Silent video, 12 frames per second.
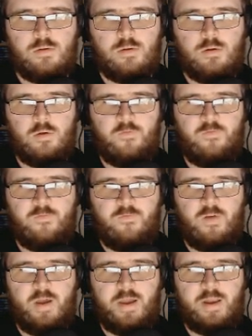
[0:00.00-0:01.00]
Oh,
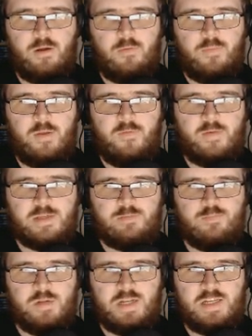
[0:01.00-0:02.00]
fine, I'll be this bloody